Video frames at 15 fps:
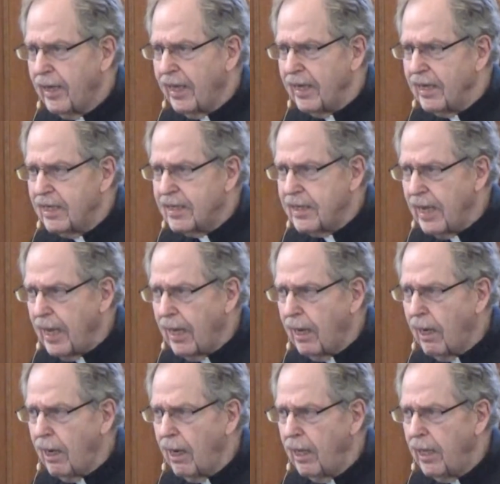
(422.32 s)
can
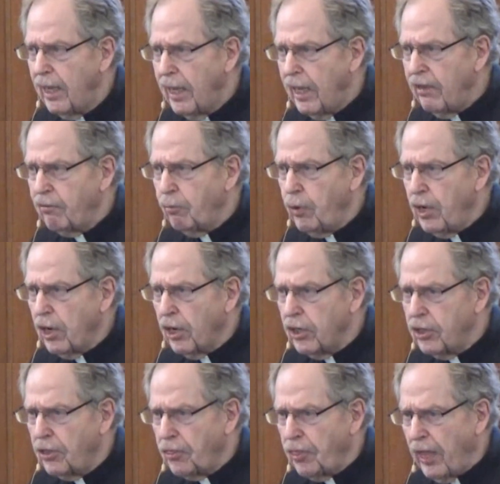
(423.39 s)
tell if we are
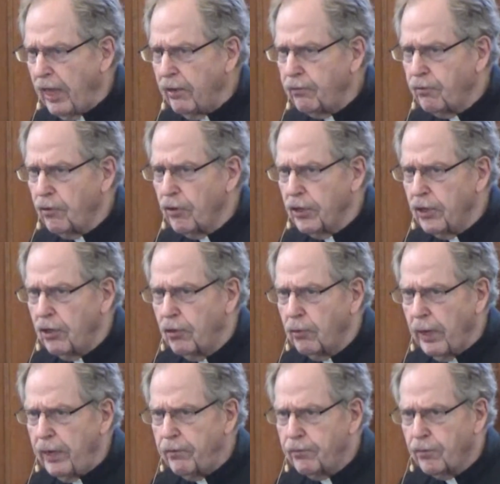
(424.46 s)
thankful and
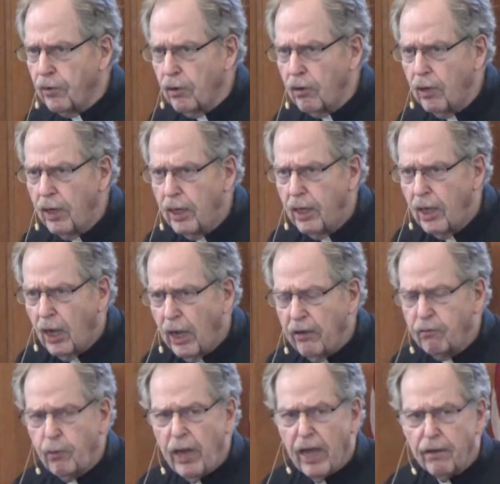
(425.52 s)
grateful,
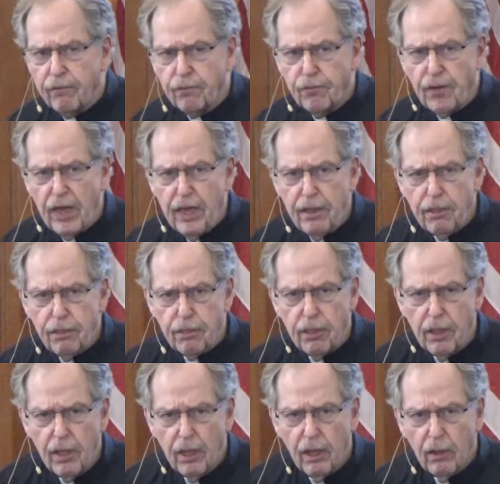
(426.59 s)
if we have faith,
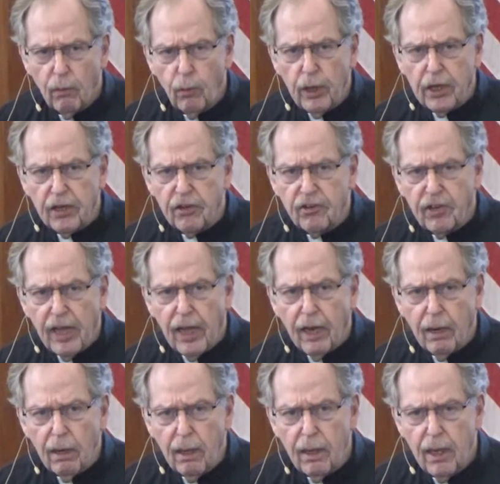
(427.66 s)
we can
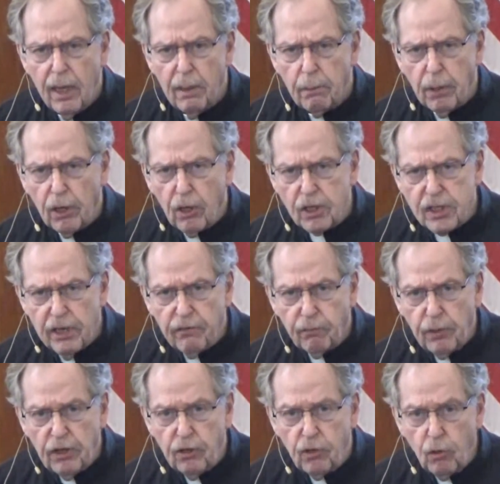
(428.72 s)
tell, because if
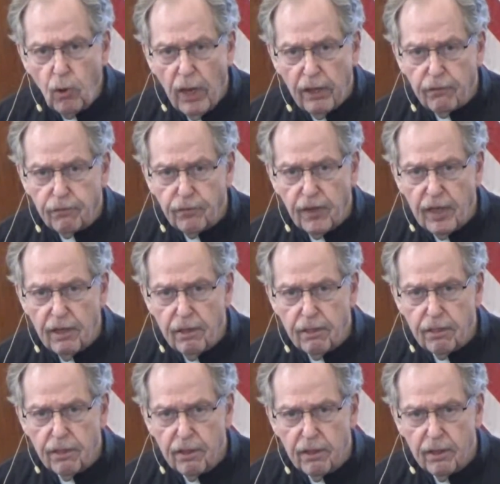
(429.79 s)
we do have faith,
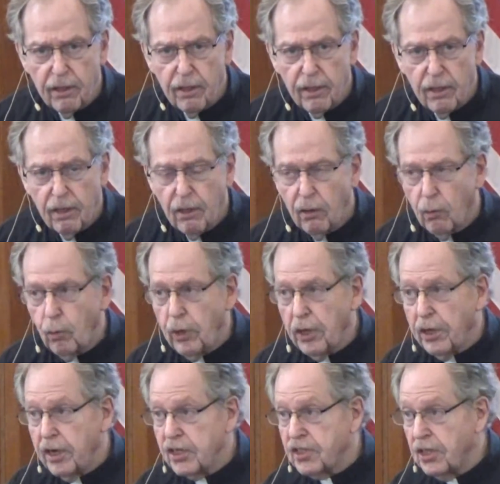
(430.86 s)
we are
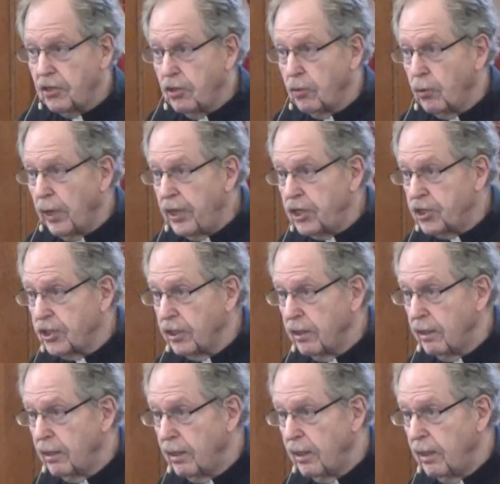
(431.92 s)
in a situation
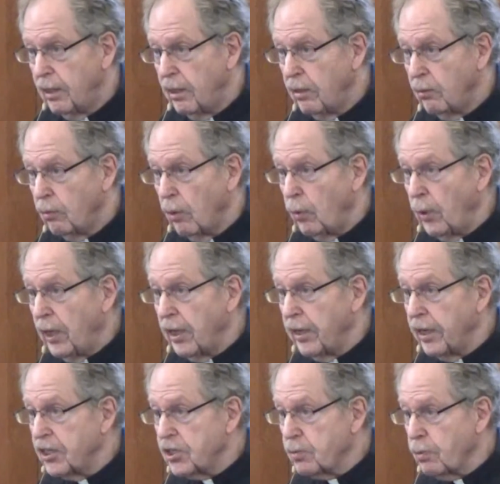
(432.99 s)
where we can
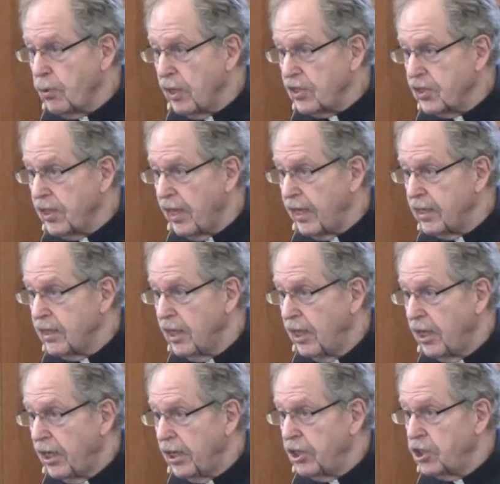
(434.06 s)
express that
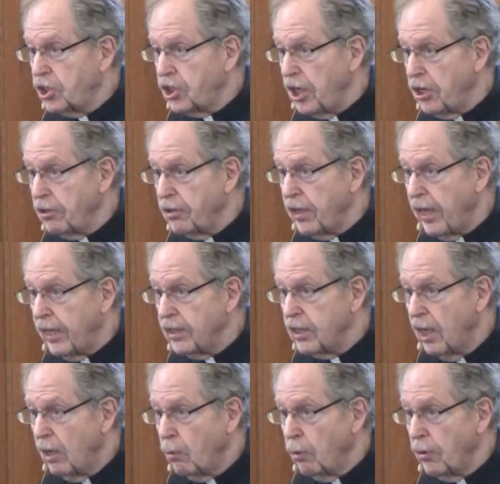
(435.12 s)
and share that
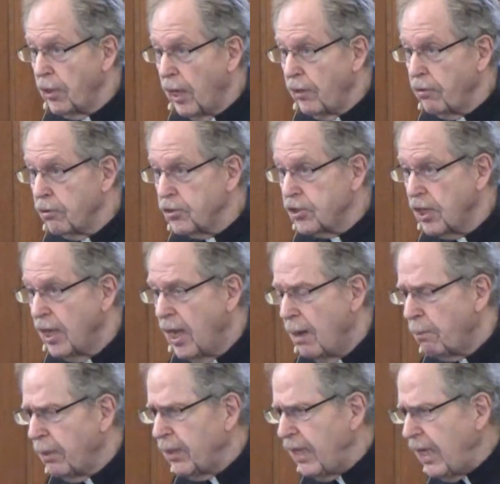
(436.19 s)
with others.
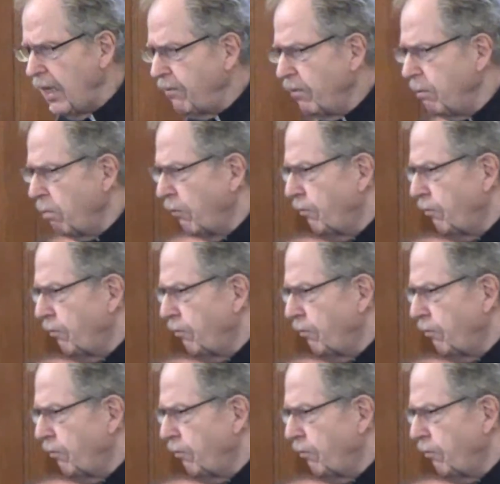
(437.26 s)
But even